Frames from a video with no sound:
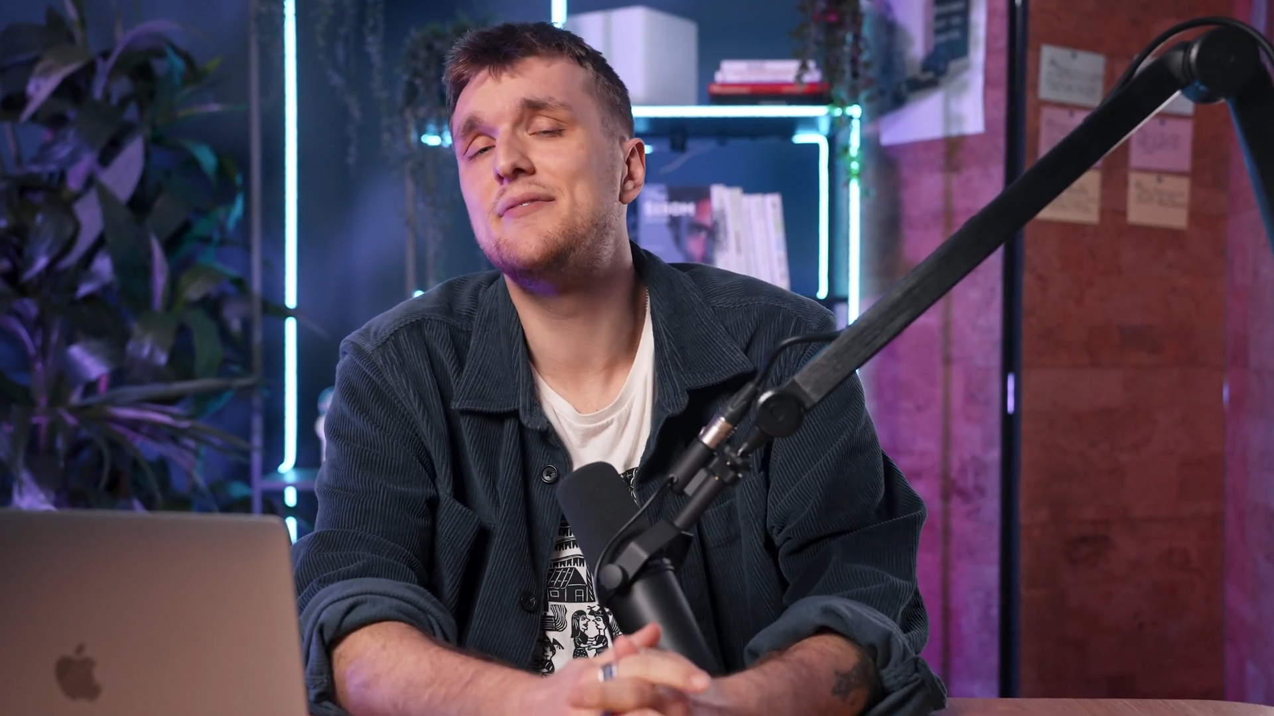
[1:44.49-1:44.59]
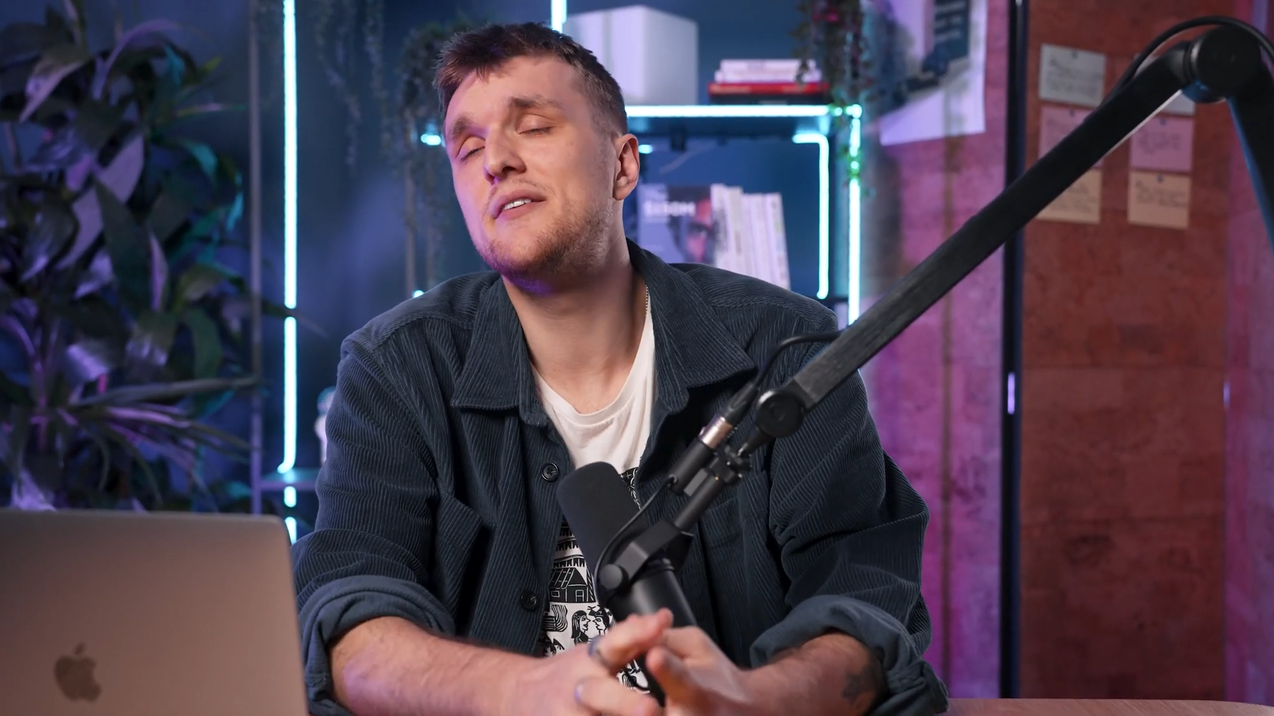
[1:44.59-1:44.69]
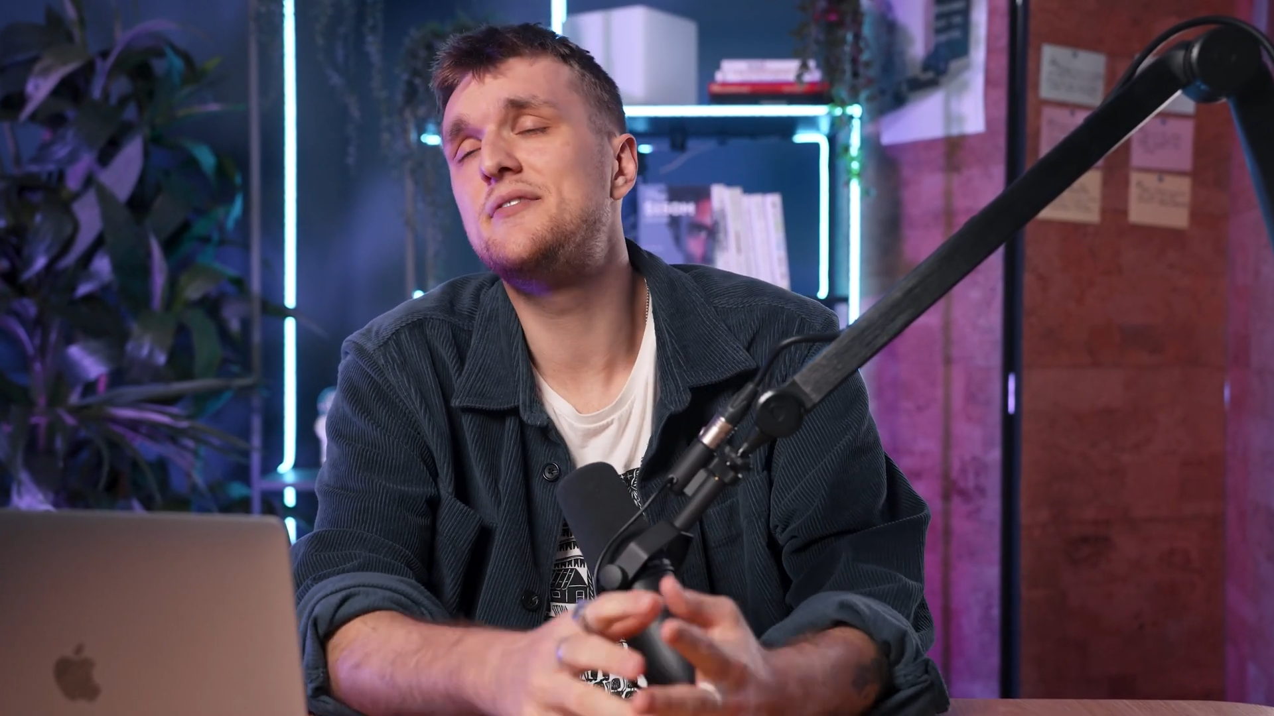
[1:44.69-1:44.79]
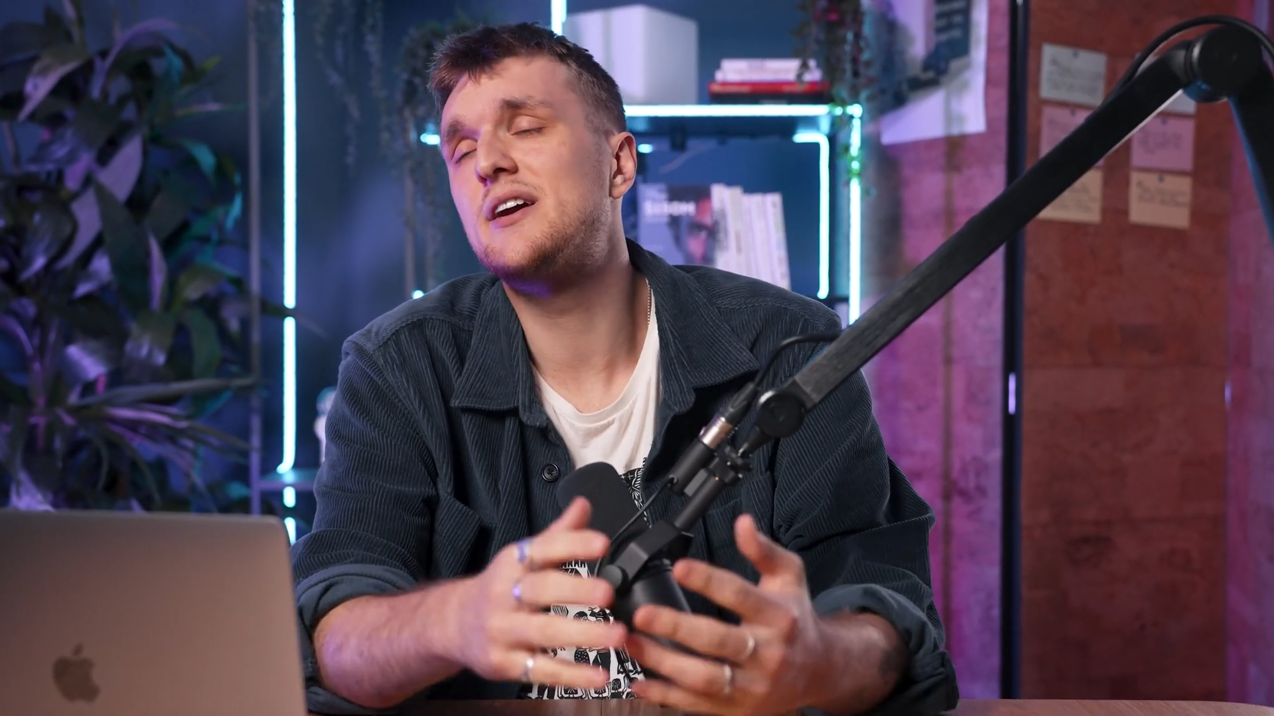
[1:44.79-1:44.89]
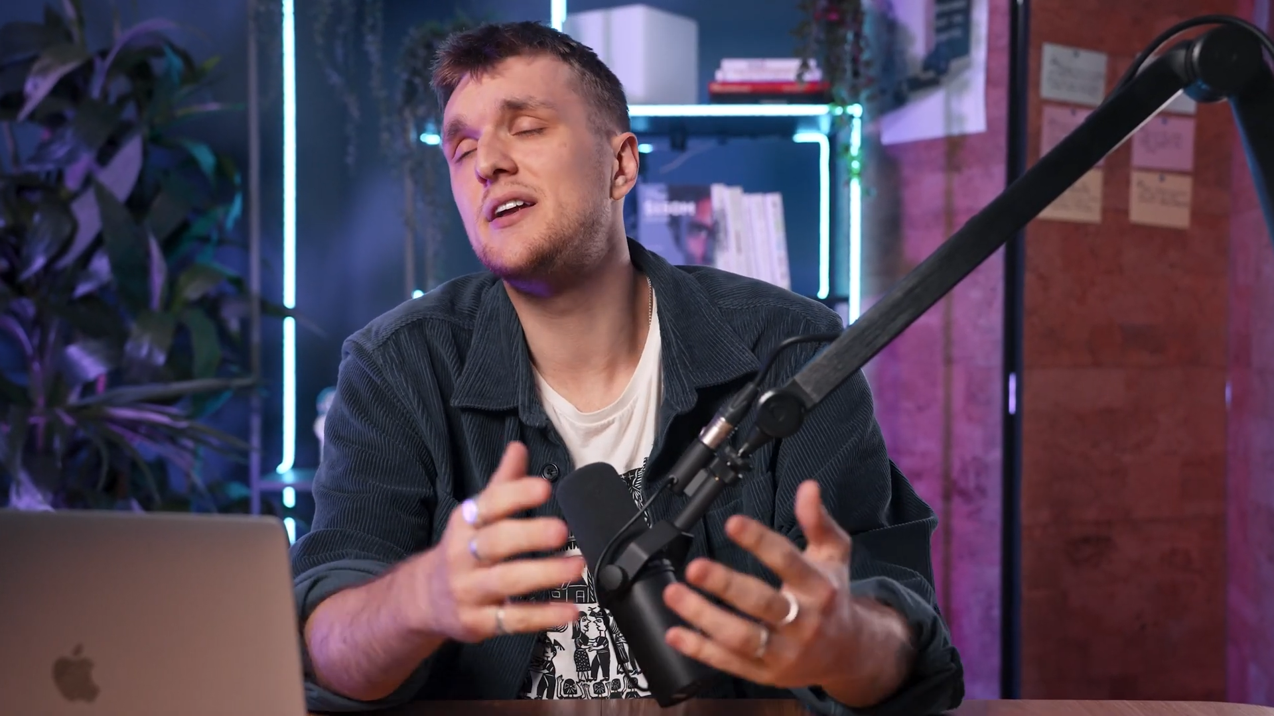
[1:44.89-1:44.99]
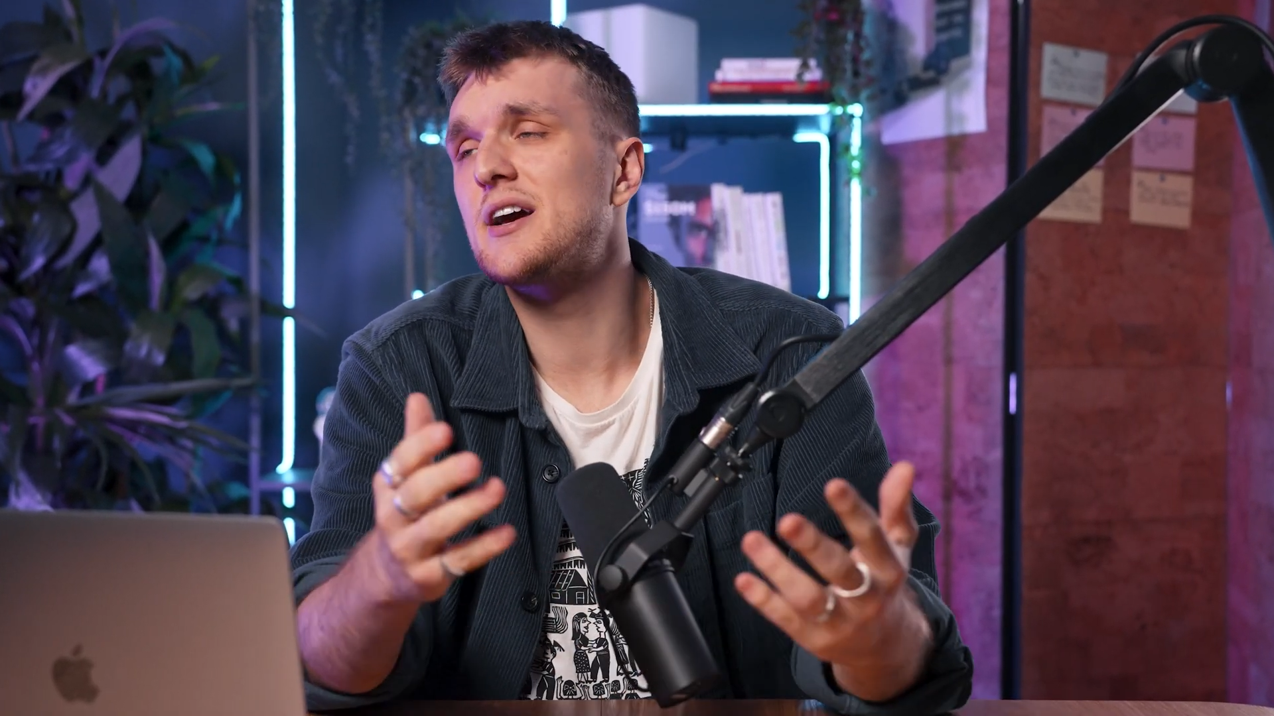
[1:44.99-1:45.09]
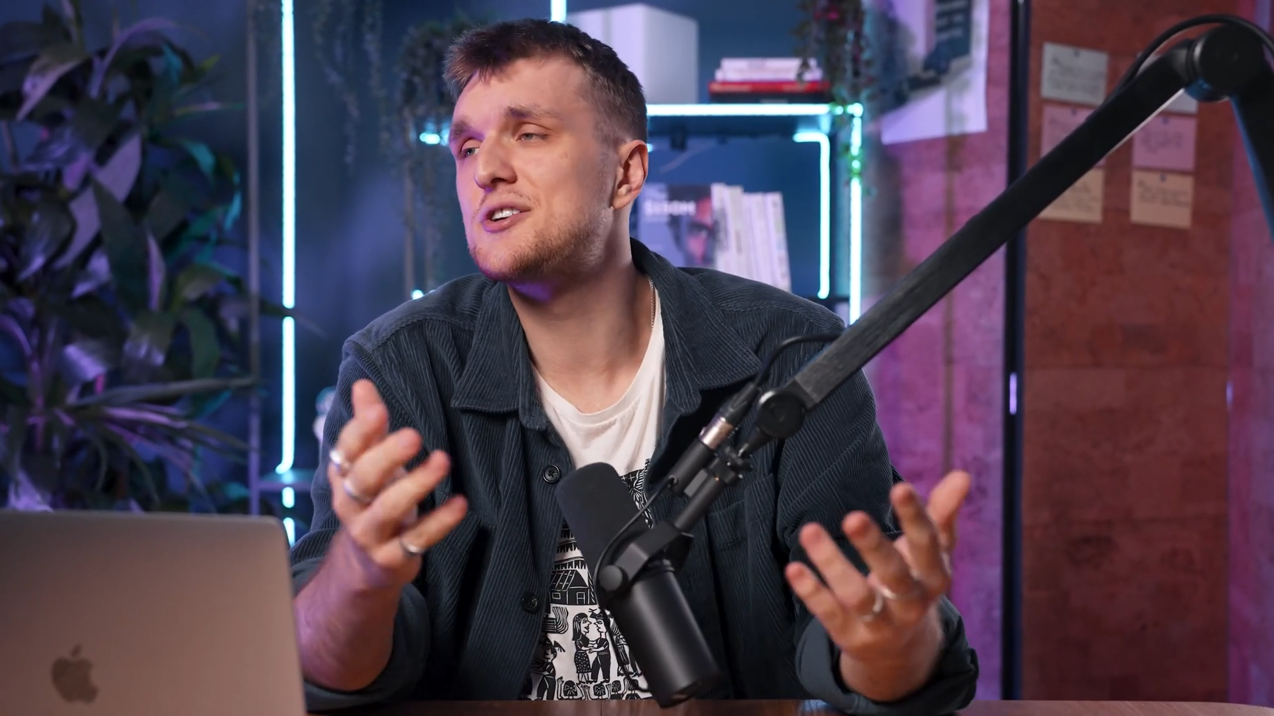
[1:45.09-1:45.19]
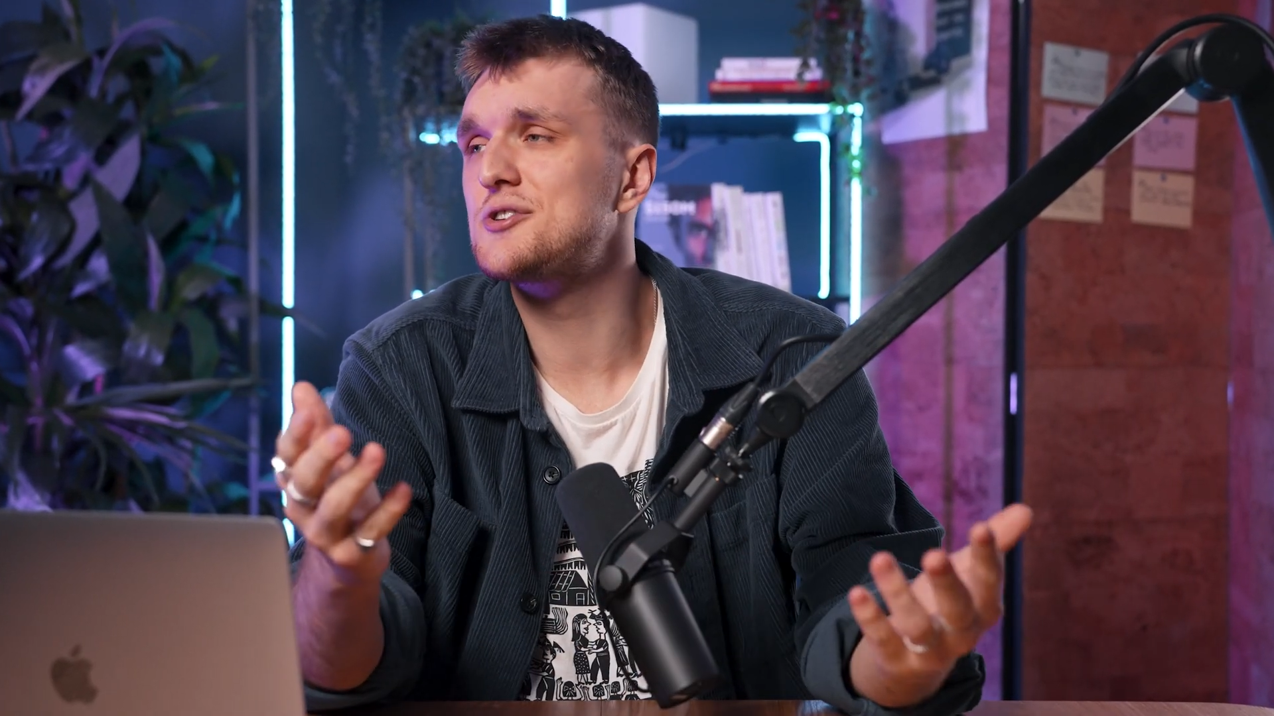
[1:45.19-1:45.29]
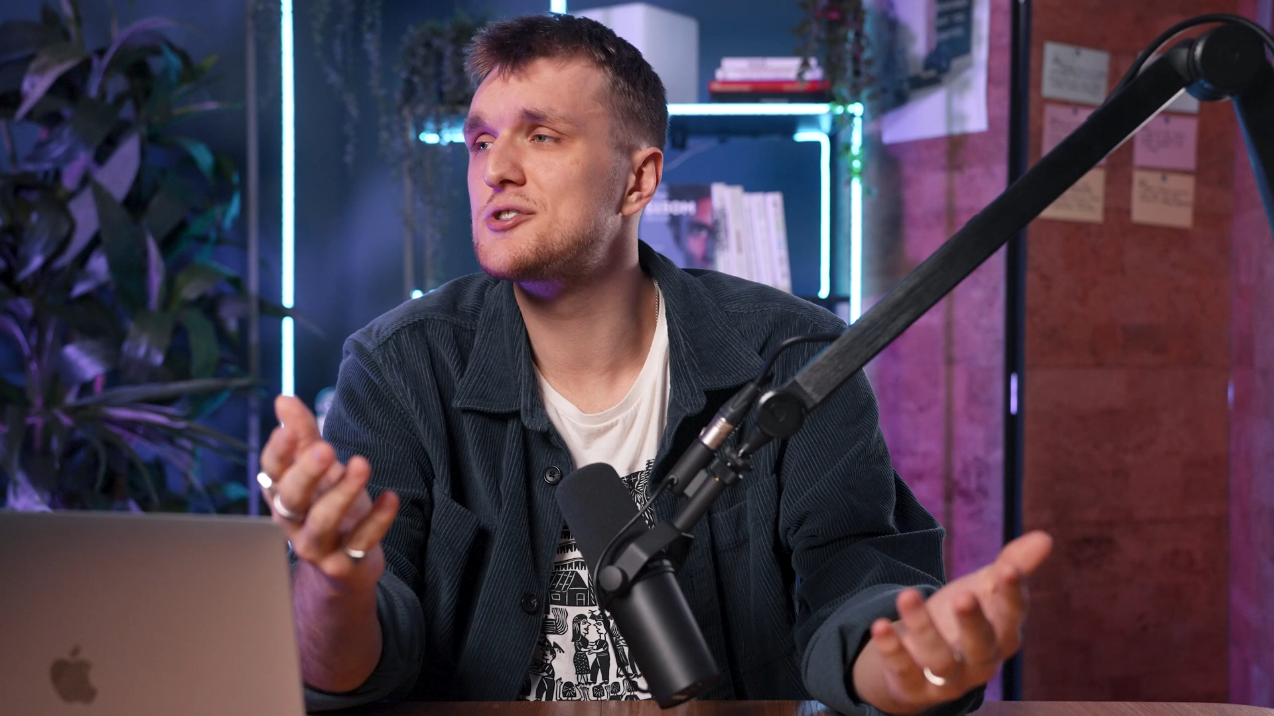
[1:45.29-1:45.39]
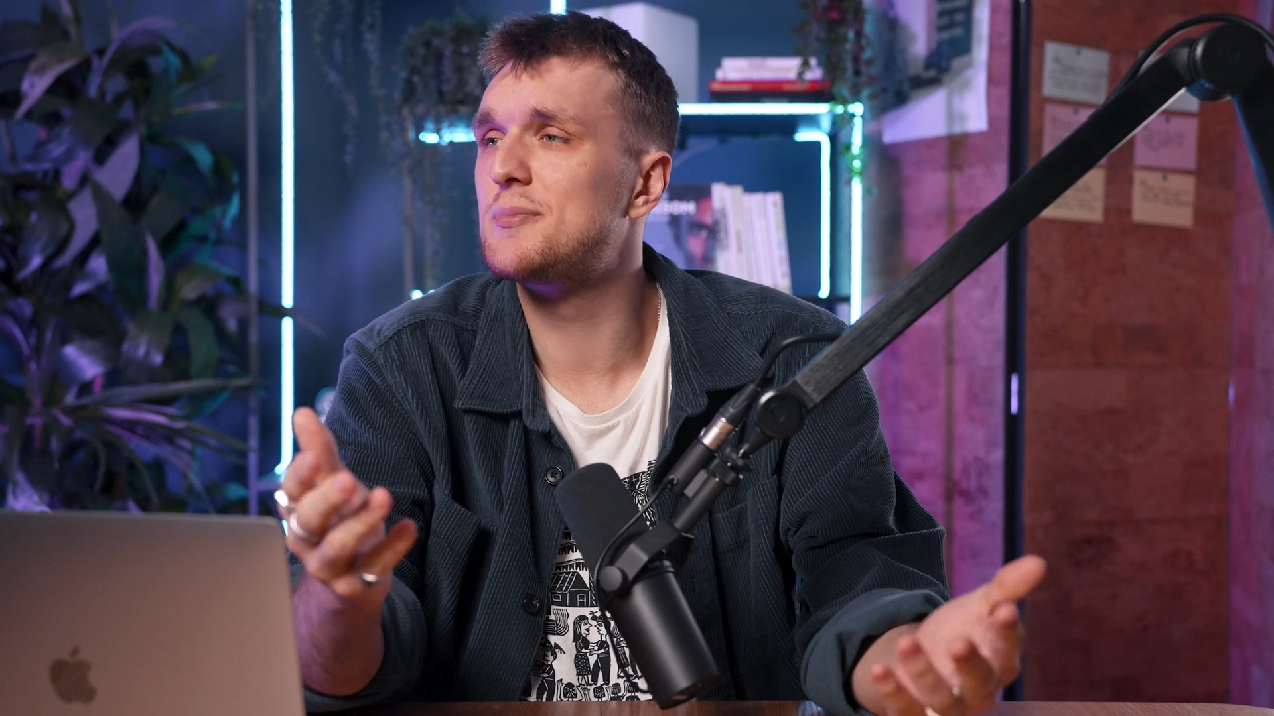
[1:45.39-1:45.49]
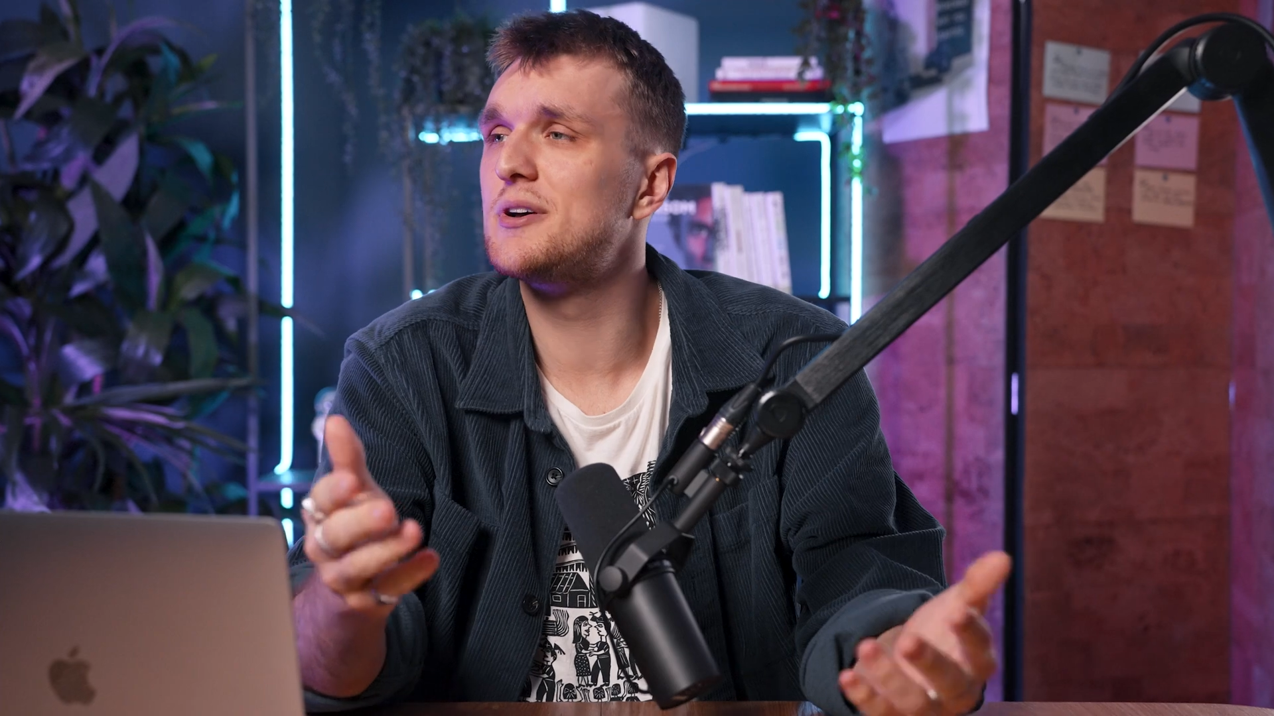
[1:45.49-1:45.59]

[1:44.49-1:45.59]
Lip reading: 50 connections